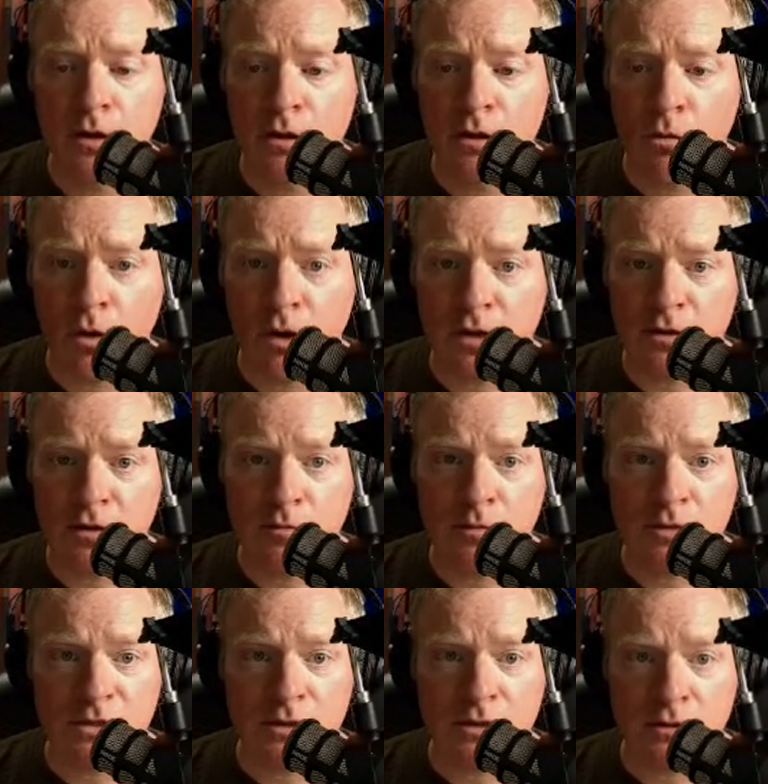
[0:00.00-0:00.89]
One of them
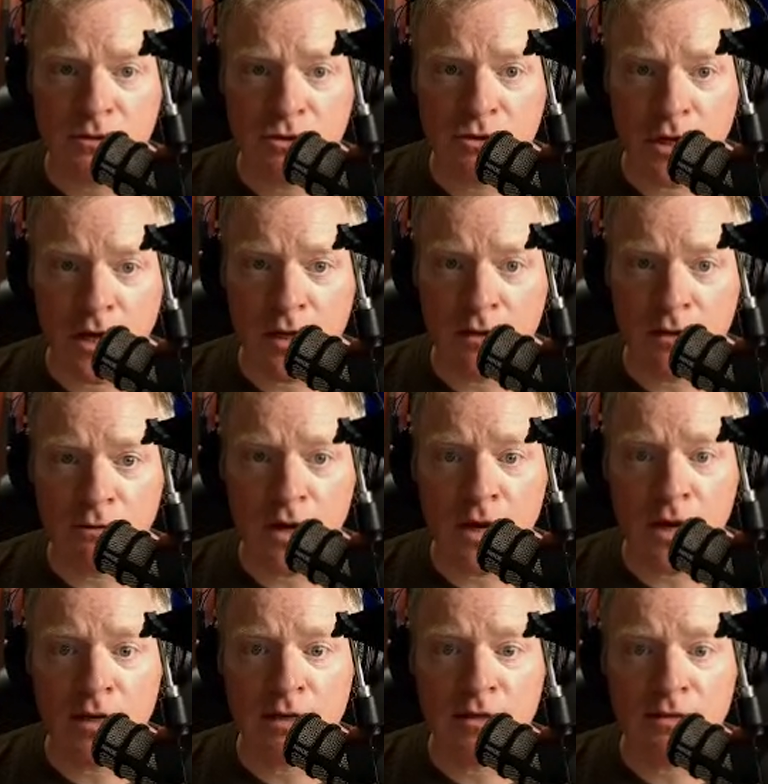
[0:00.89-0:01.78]
is called
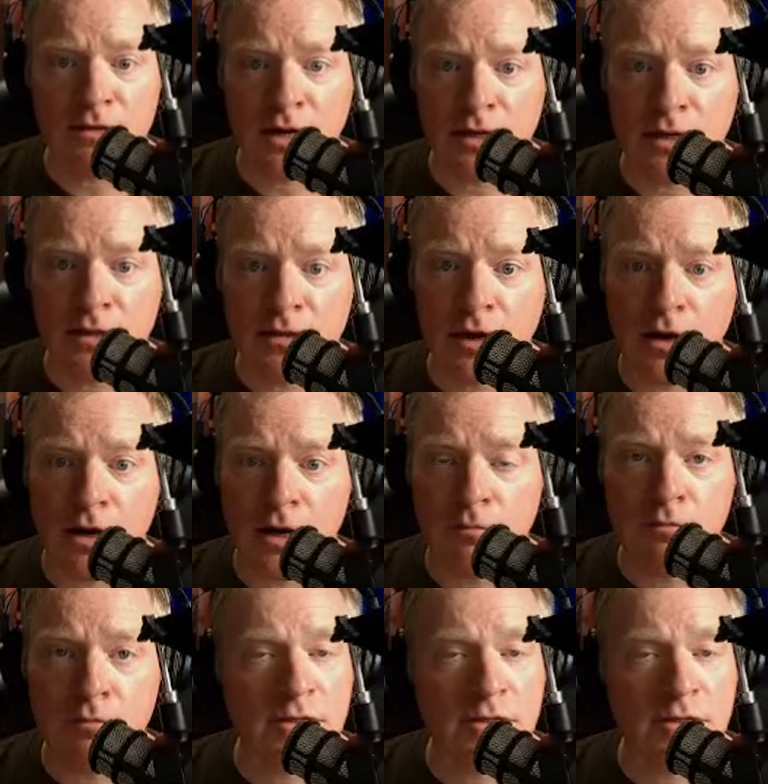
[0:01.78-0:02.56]
johnrocket.com.